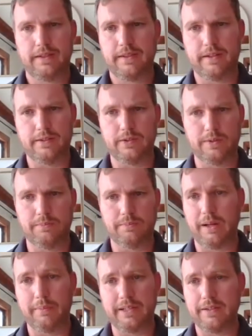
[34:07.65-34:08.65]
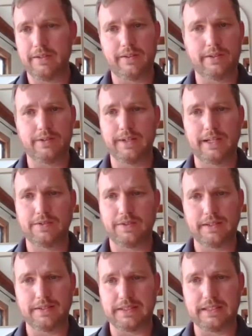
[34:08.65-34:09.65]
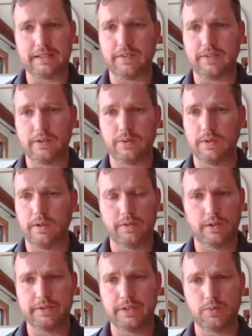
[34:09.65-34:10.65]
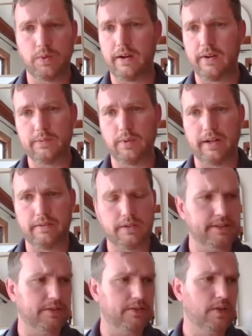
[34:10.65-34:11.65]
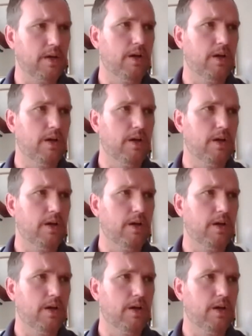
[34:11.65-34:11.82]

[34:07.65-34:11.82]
they're doing plumbing or they're doing HVAC or if they're doing low voltage wiring, whatever it is,